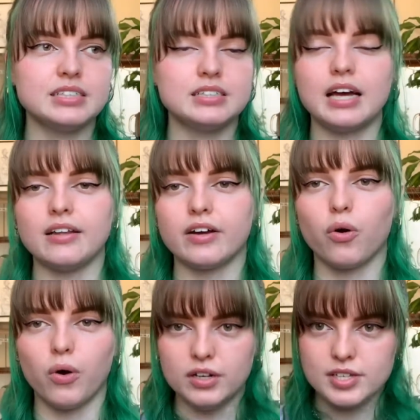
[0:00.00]
yeah, like a
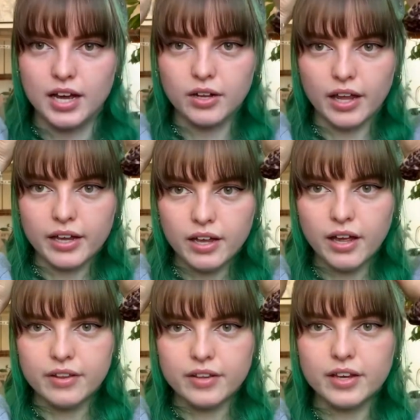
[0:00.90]
horse head, like
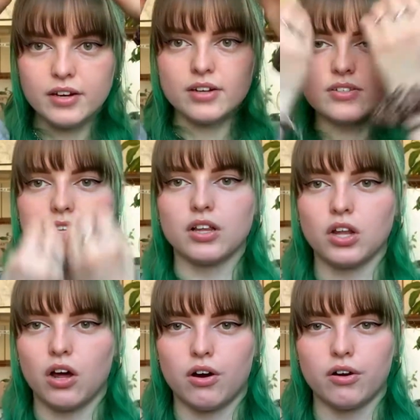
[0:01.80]
the ears and the
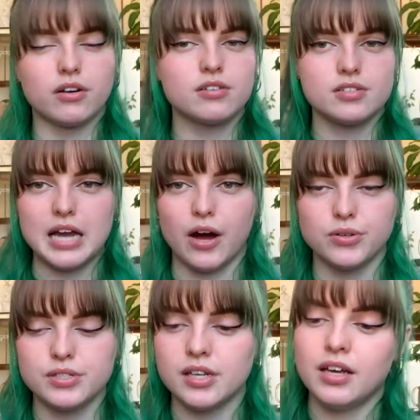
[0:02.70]
long
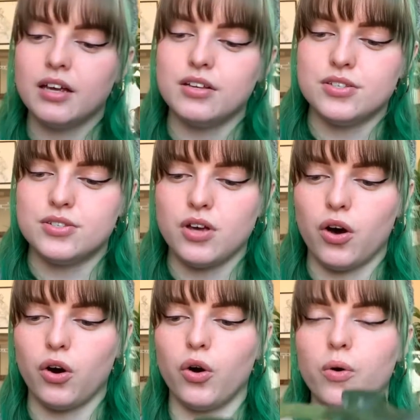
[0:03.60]
snout.
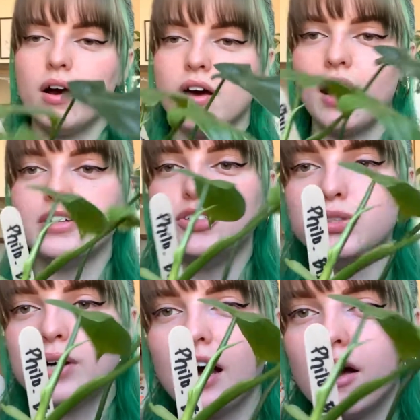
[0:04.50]
So I do
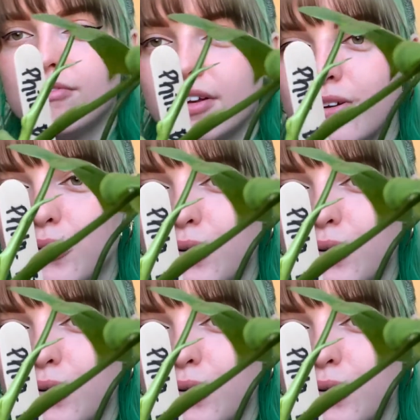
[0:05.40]
have new